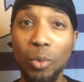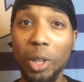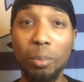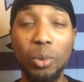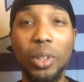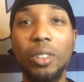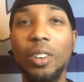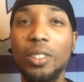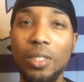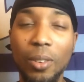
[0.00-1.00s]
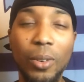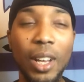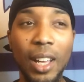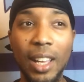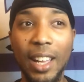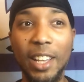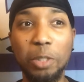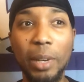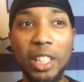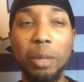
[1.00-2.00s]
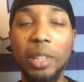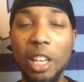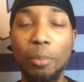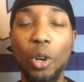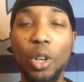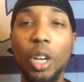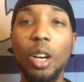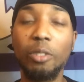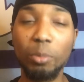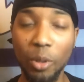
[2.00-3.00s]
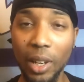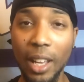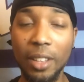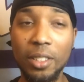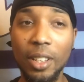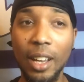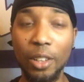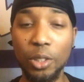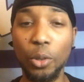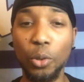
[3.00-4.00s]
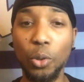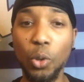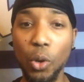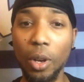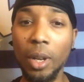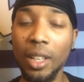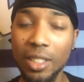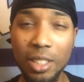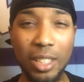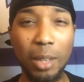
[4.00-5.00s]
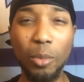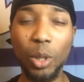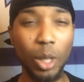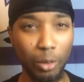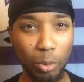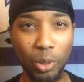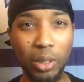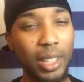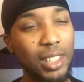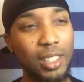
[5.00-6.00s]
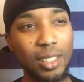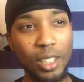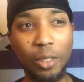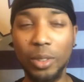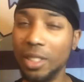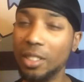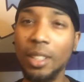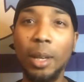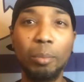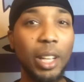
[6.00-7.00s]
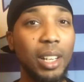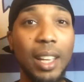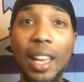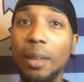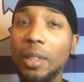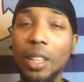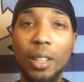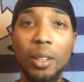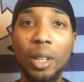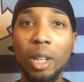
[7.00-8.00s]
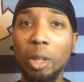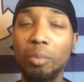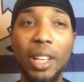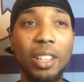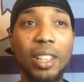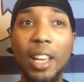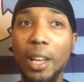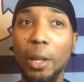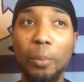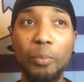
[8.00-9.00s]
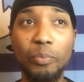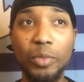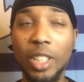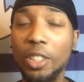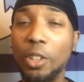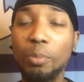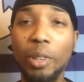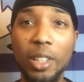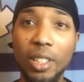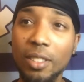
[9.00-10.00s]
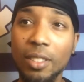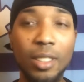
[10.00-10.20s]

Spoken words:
point guard. So I expect him to get more comfortable out there on the court. Just get more comfortable in himself. Just play your game, kid. Play your game. Get those buckets.